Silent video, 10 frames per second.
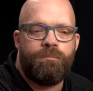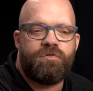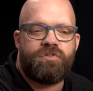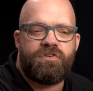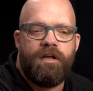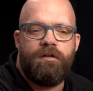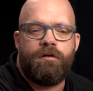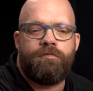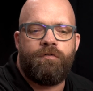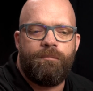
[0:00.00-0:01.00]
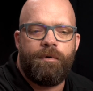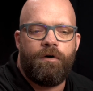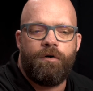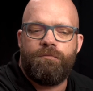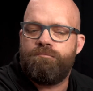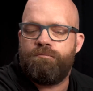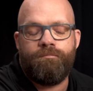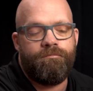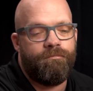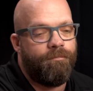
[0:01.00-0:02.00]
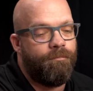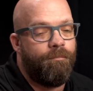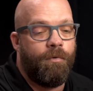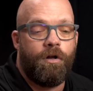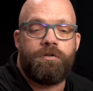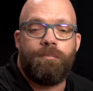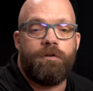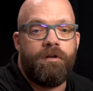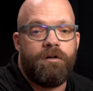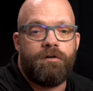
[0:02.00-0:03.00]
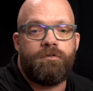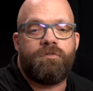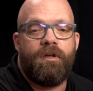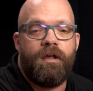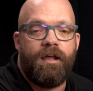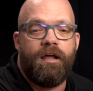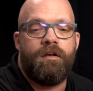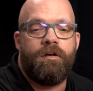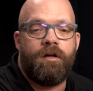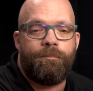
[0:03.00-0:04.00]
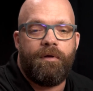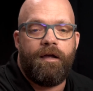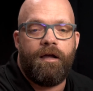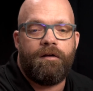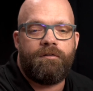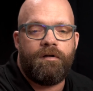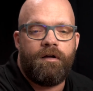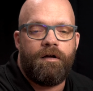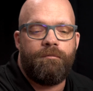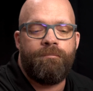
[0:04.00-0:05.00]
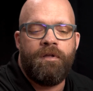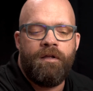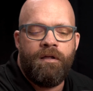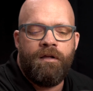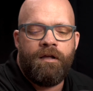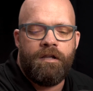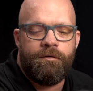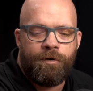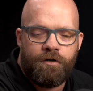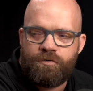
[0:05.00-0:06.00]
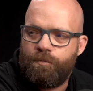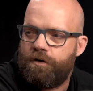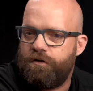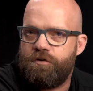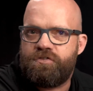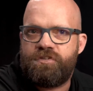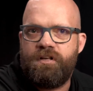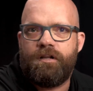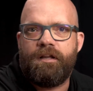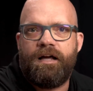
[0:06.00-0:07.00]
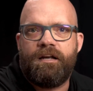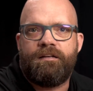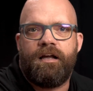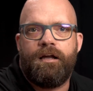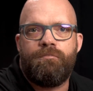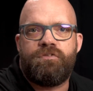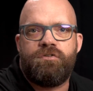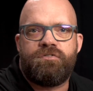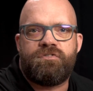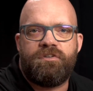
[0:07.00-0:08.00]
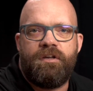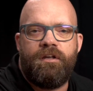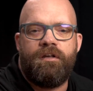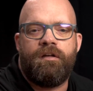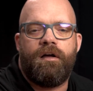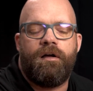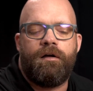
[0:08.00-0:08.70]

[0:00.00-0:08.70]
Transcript: stayed there for about multiple years, and ended up at in the parts world. You see a lot of times you see,